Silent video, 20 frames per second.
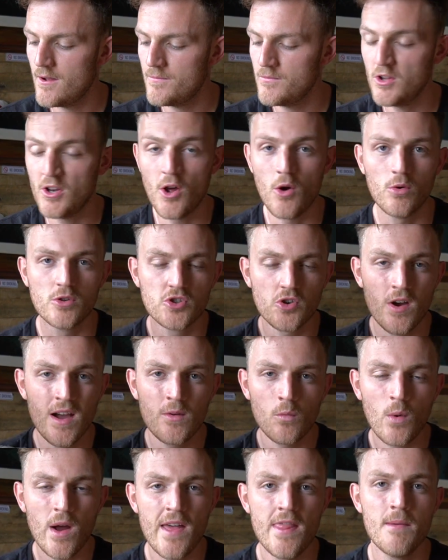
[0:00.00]
you know, try
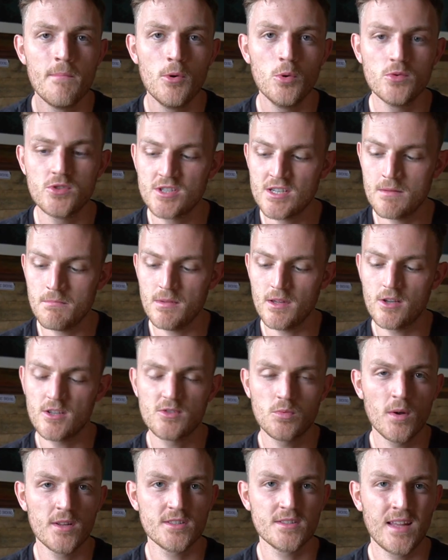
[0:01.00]
and wear the boots in, because
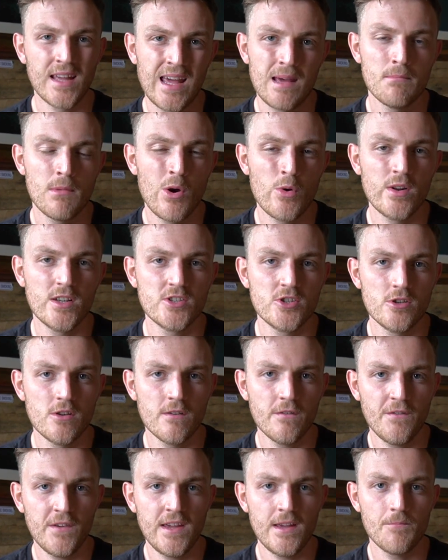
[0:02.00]
once they get molded to your
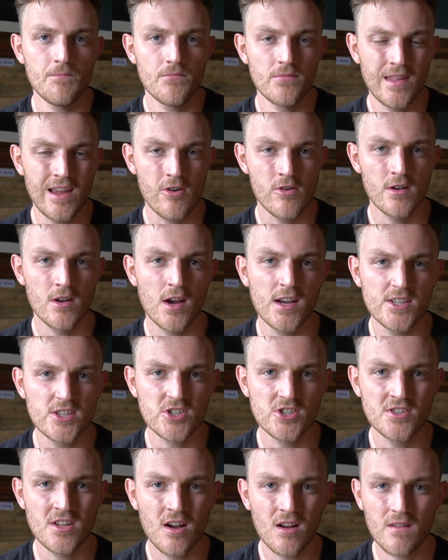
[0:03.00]
feet, they're a nice
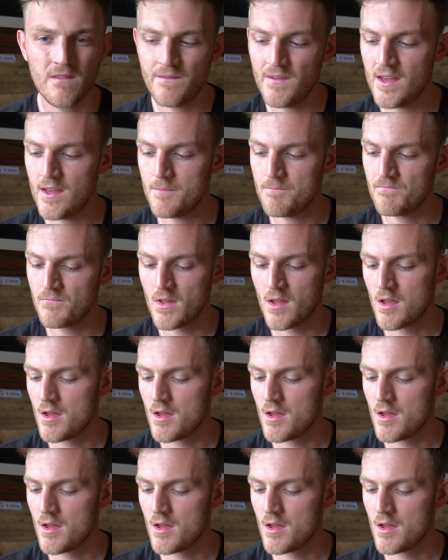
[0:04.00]
snug fit.